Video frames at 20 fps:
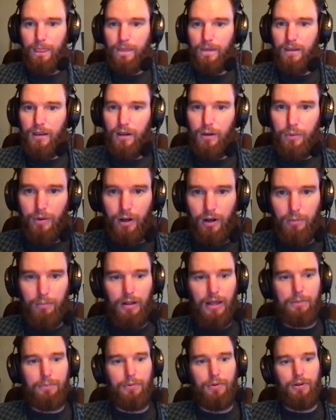Here we are in
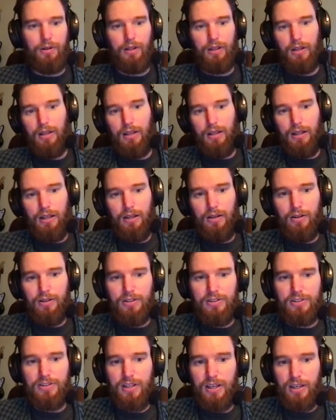Blackboard. Here
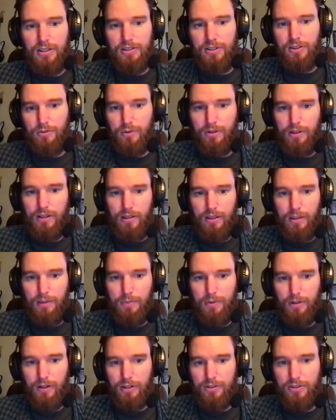is stage 3, the
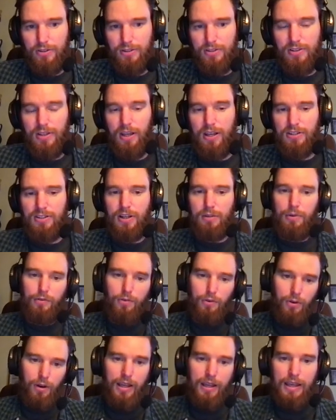production stage. Now,
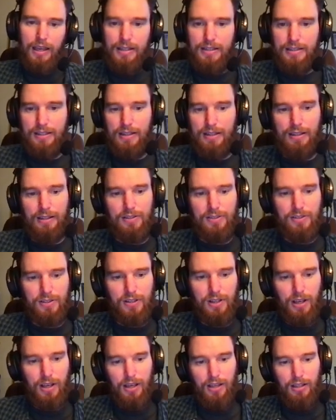before I get to this,
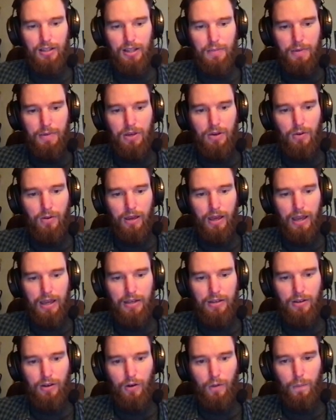let me go ahead
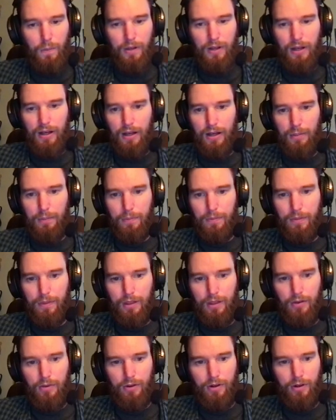and open up
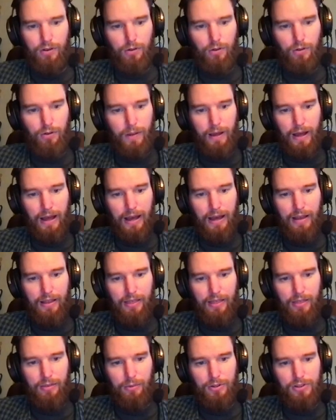the critical
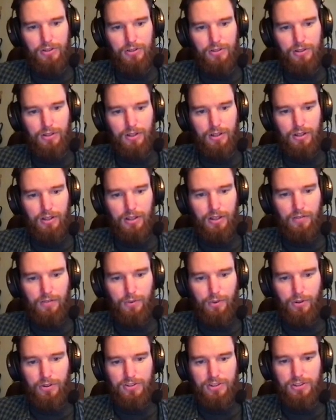path, which, of
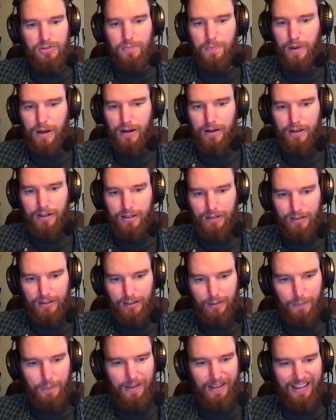course, it's buried a
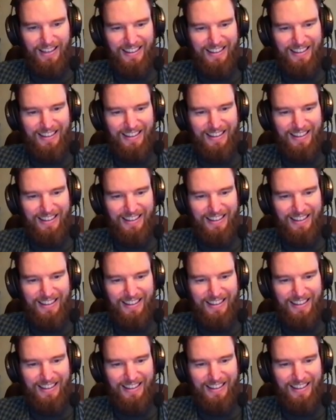little bit